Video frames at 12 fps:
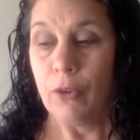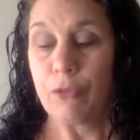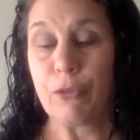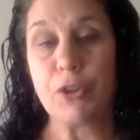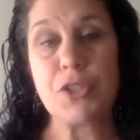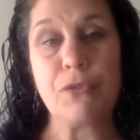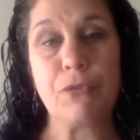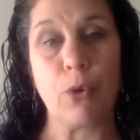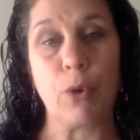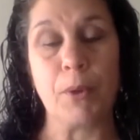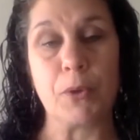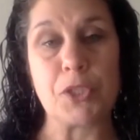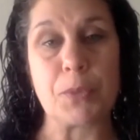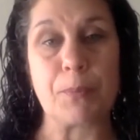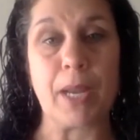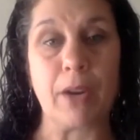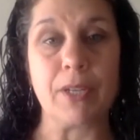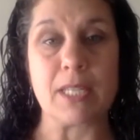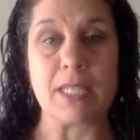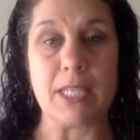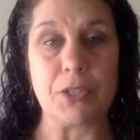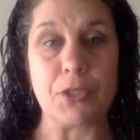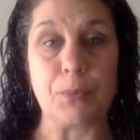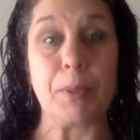first and foremost, parents
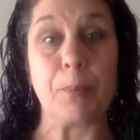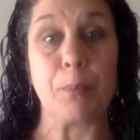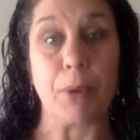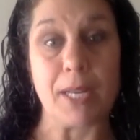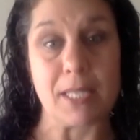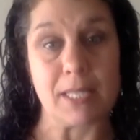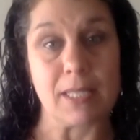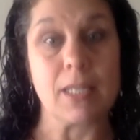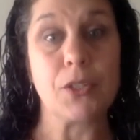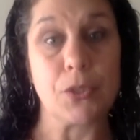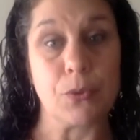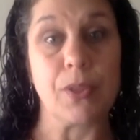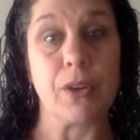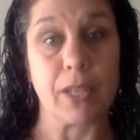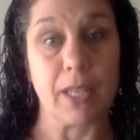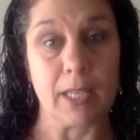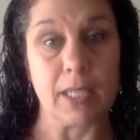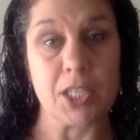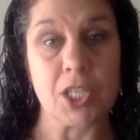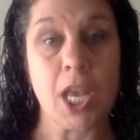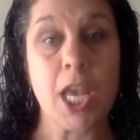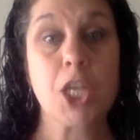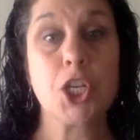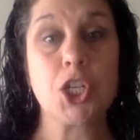need to be present to their kids
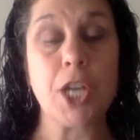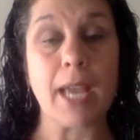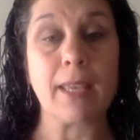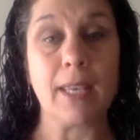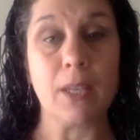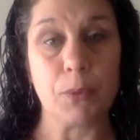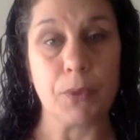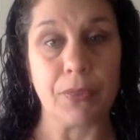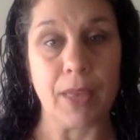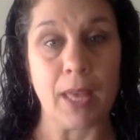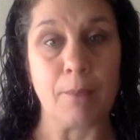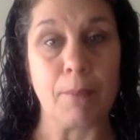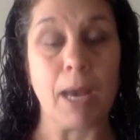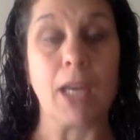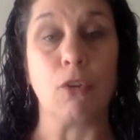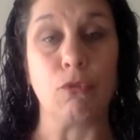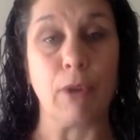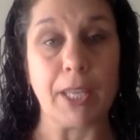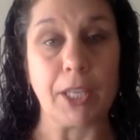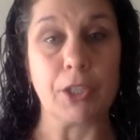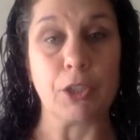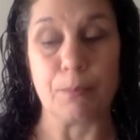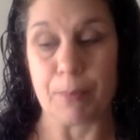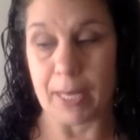check in with them on a
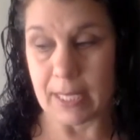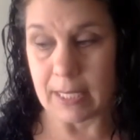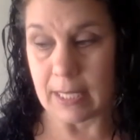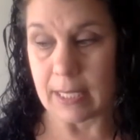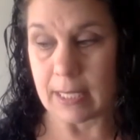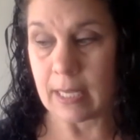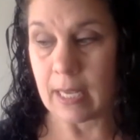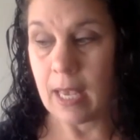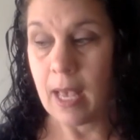regular basis.